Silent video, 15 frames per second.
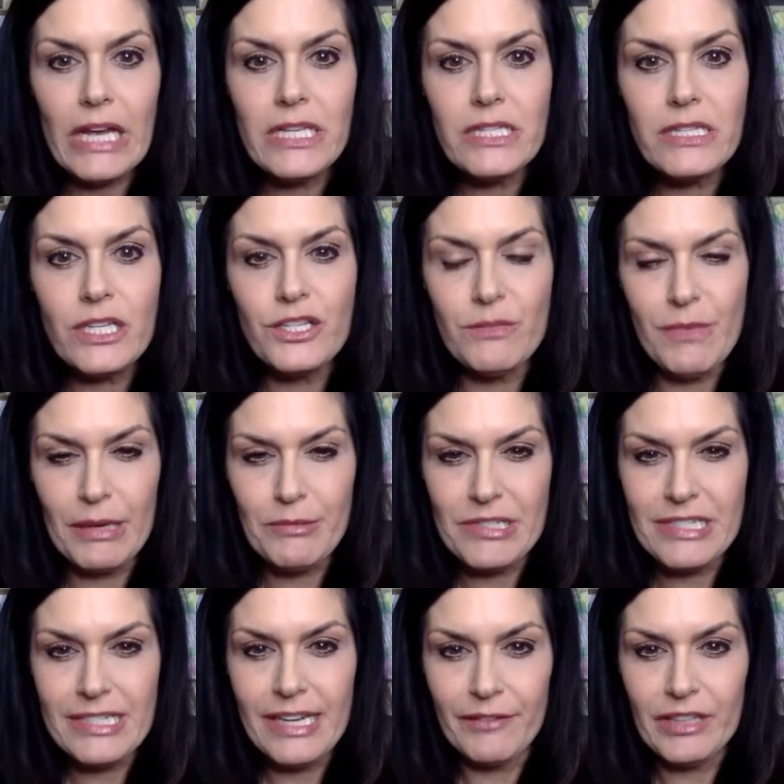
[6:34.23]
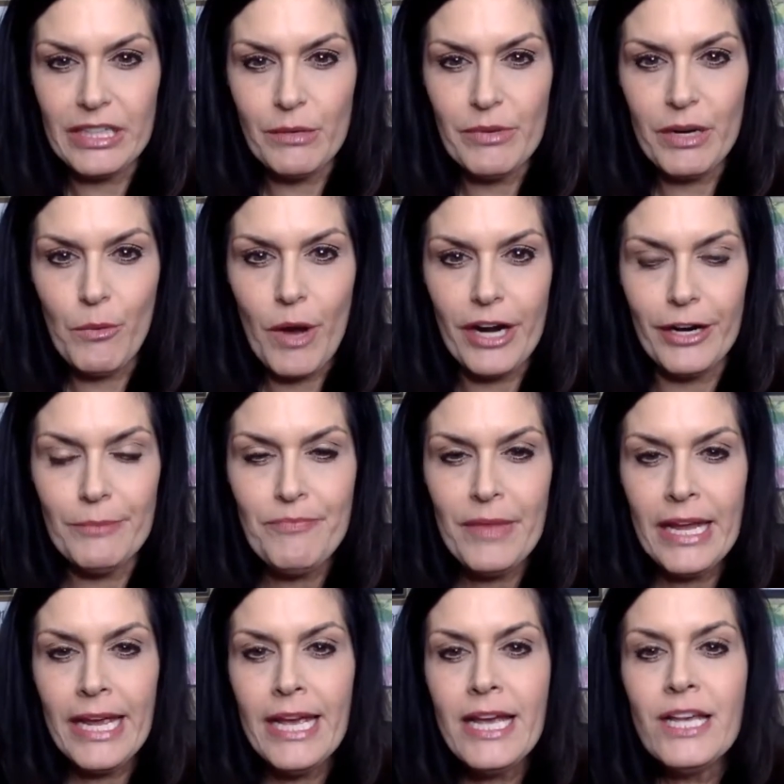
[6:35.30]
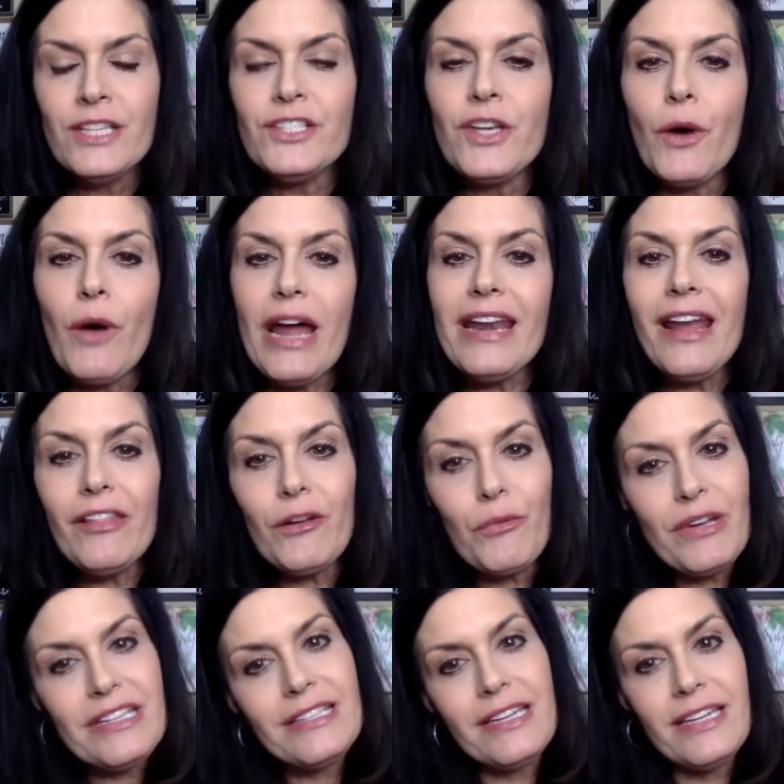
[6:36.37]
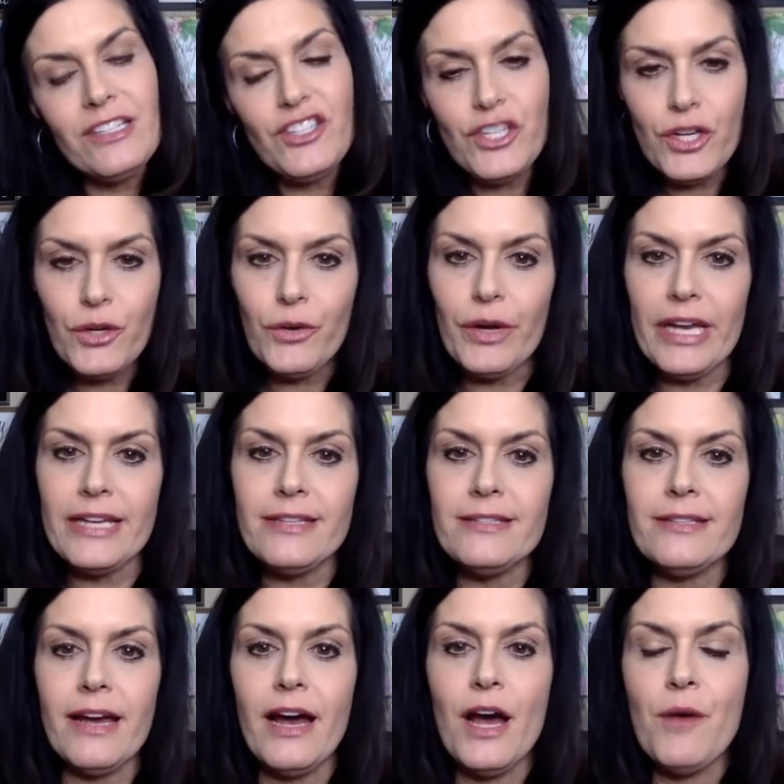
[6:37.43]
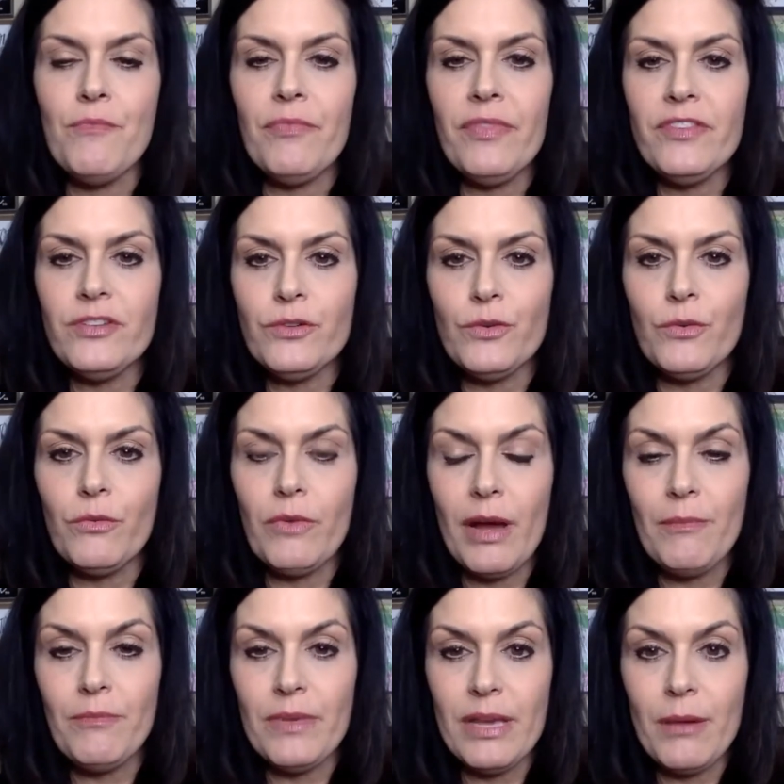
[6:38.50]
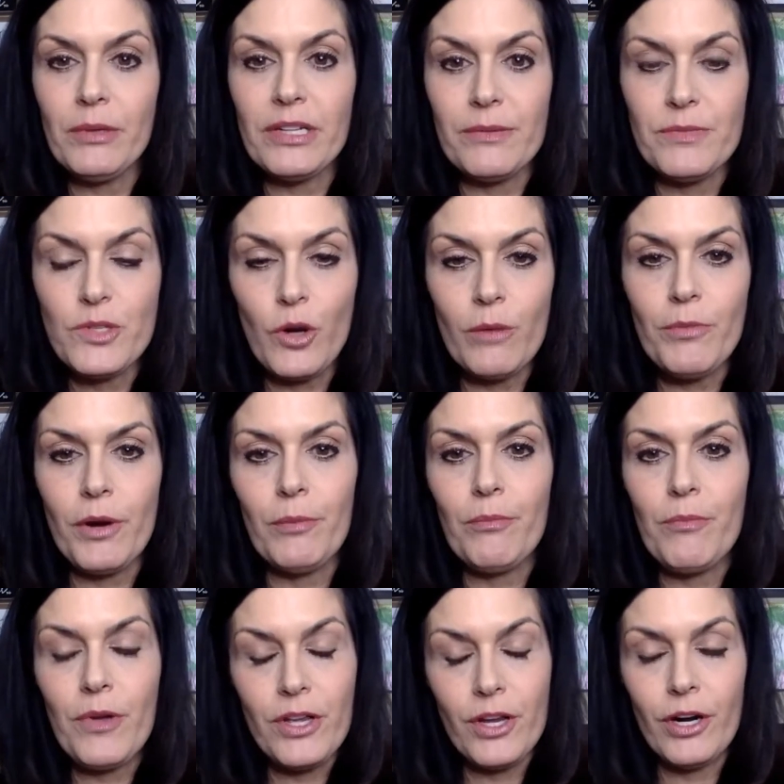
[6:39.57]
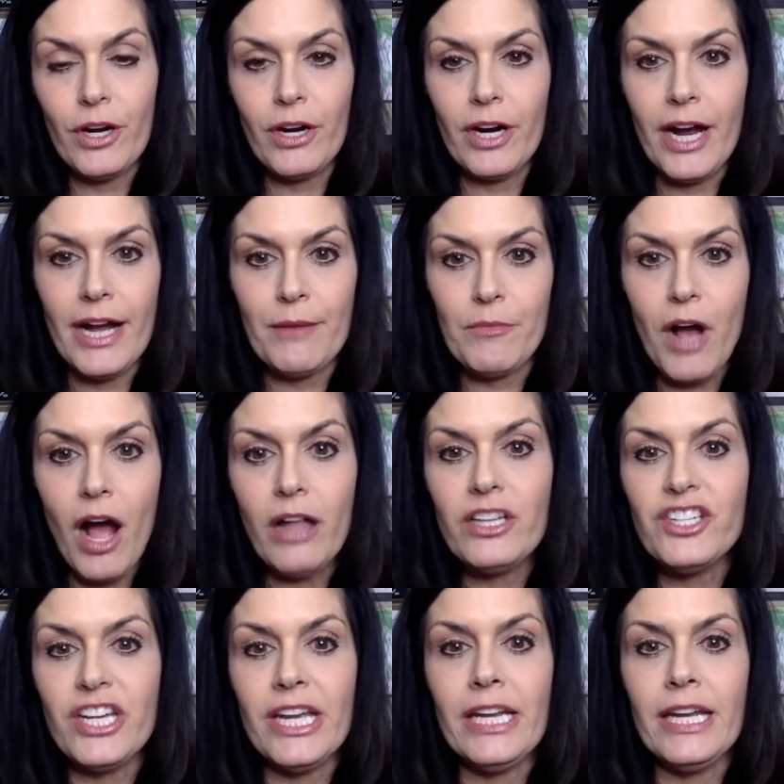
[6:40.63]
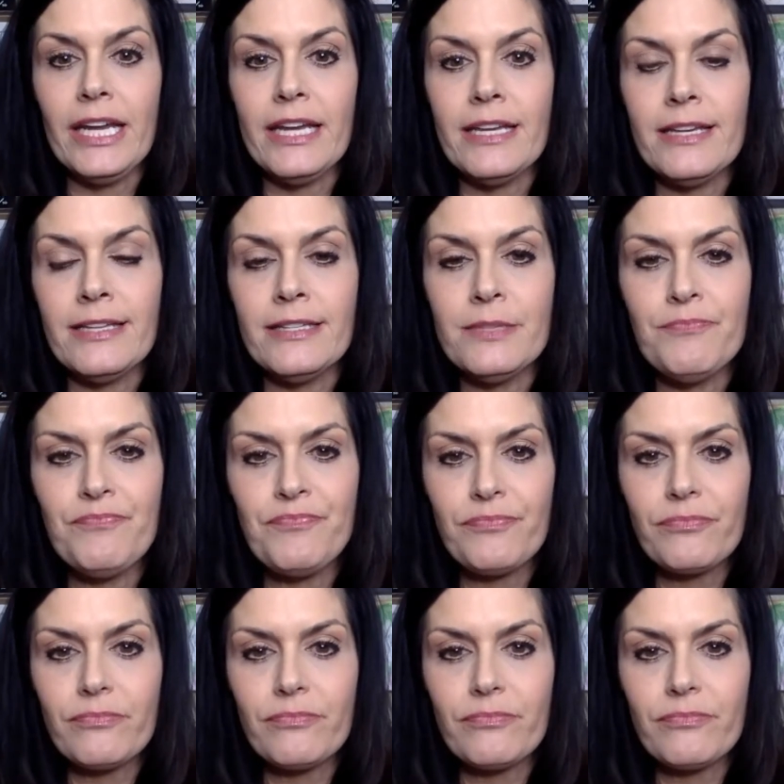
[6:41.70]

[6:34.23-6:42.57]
excuse me, I'm just you know, a little bit of water. So another reason too is um, to uh, be able to absorb your your um, collagen is